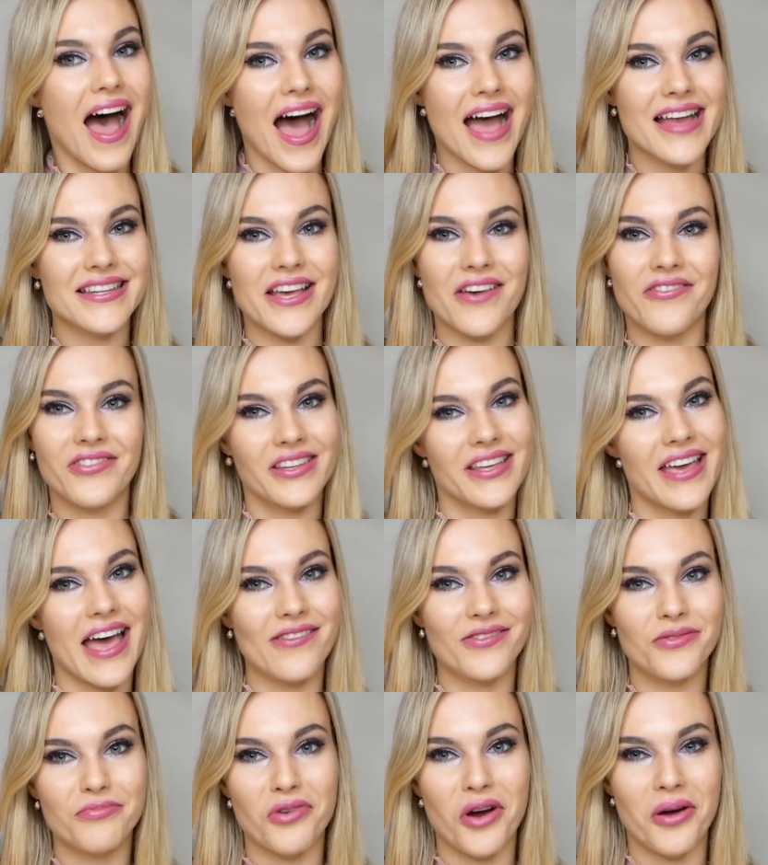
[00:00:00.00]
I definitely
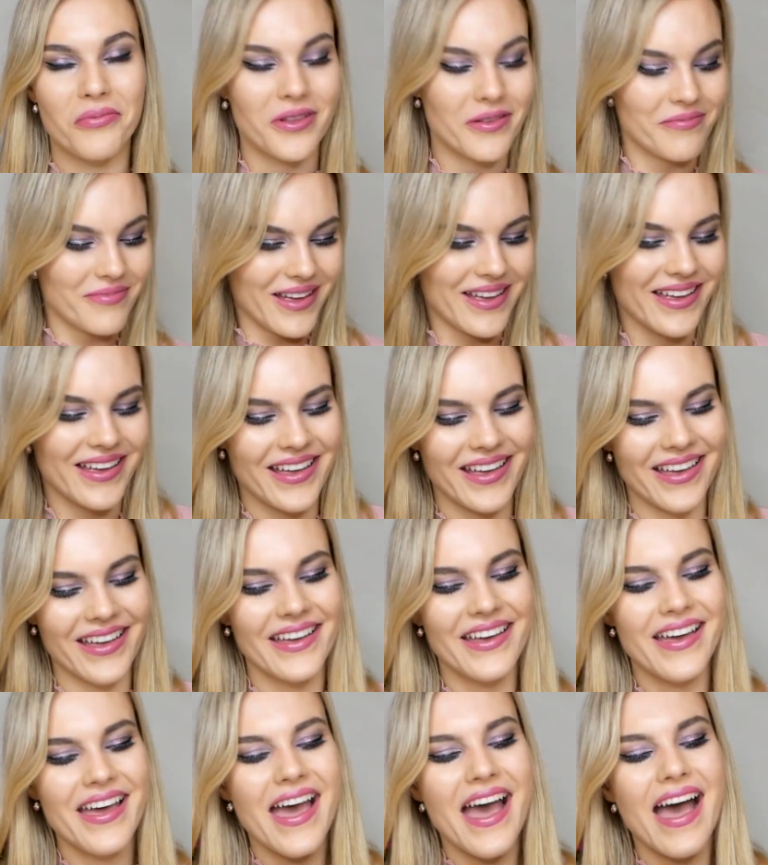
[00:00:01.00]
have a problem.
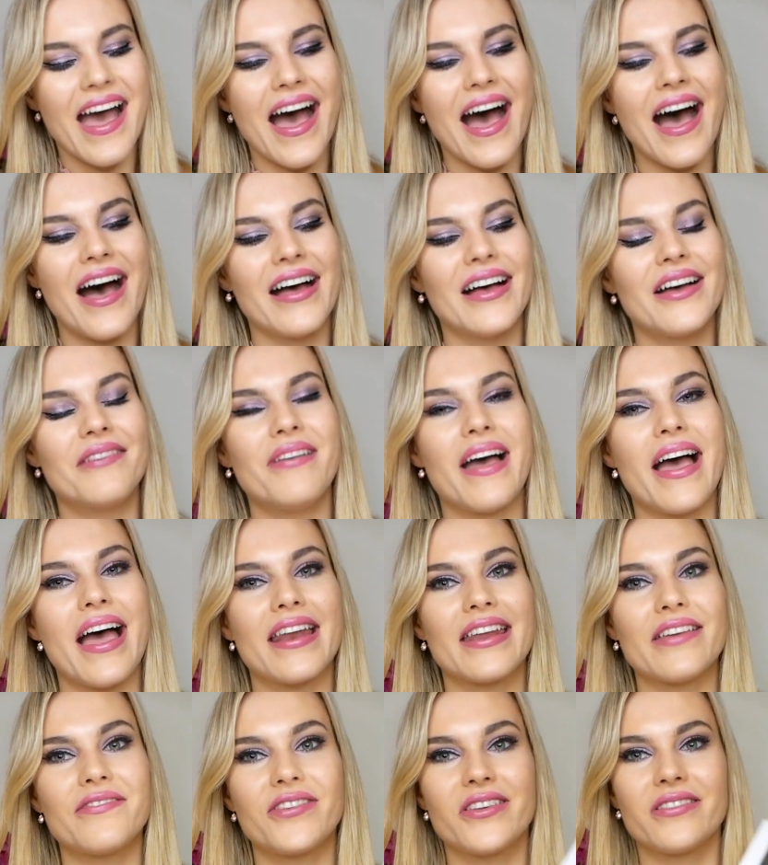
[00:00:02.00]

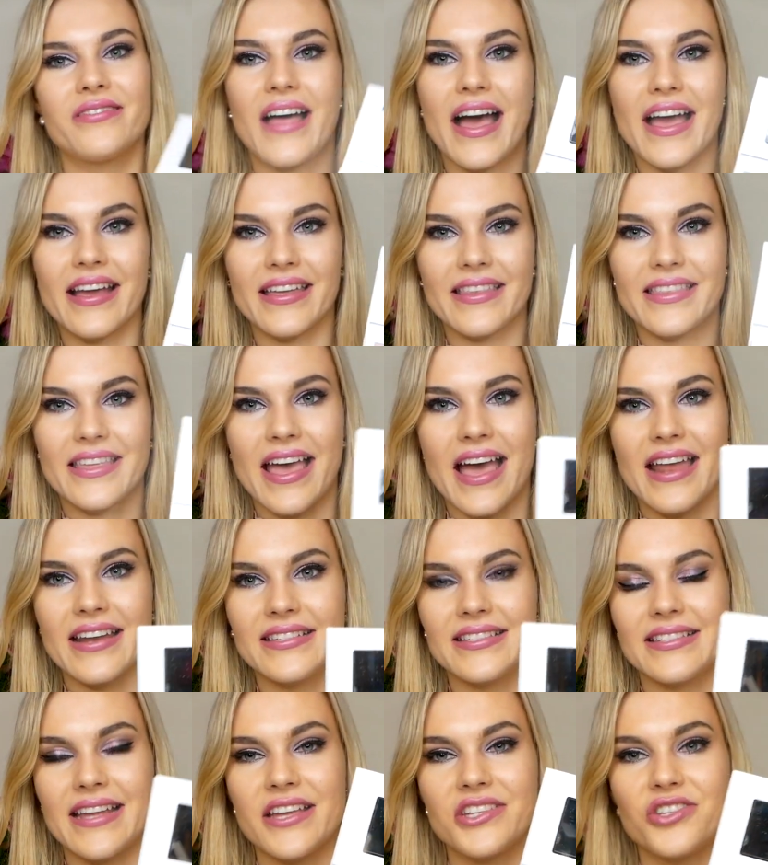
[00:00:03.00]
And if you like the
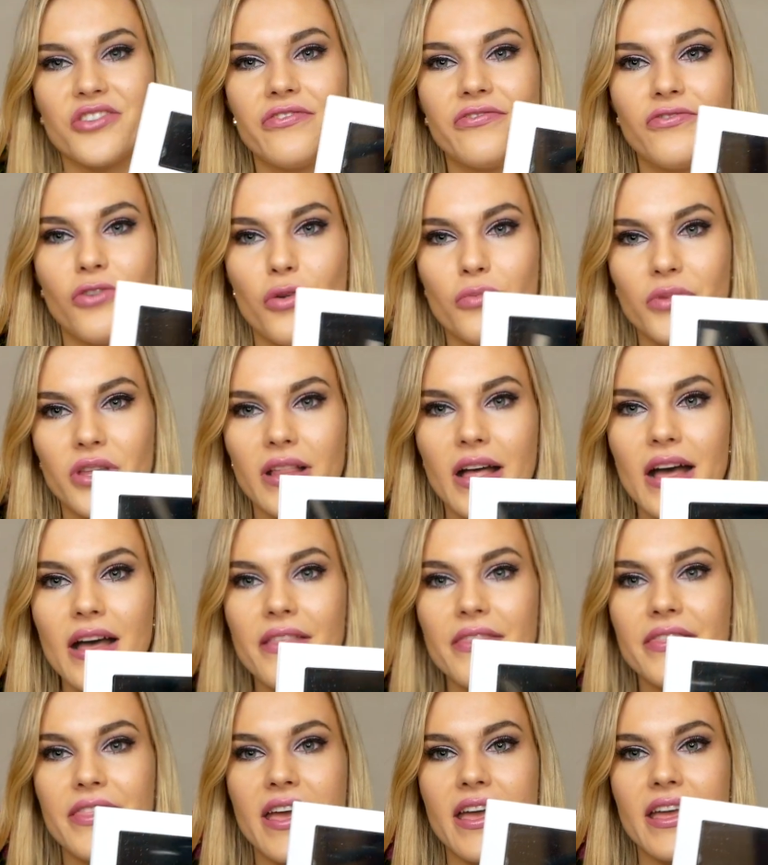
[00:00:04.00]
Anastasia
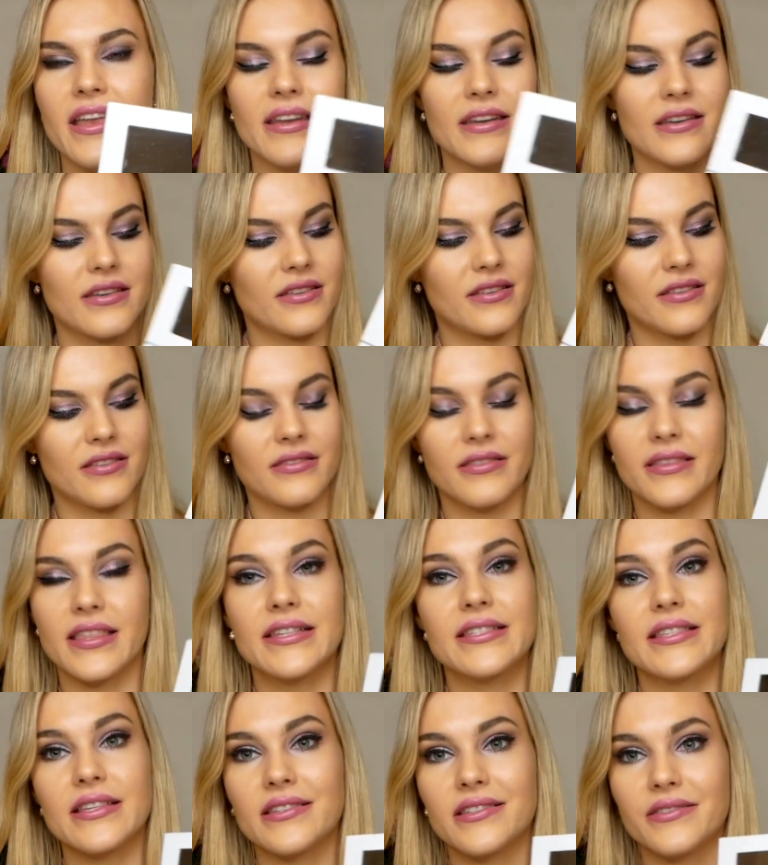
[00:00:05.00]
formula, then
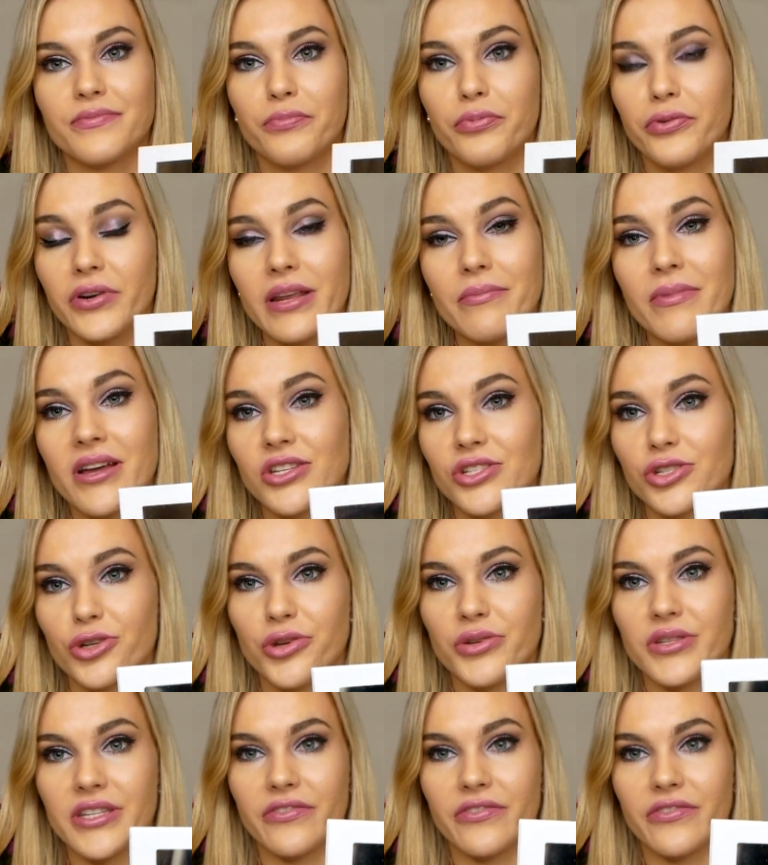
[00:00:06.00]
this is pretty much no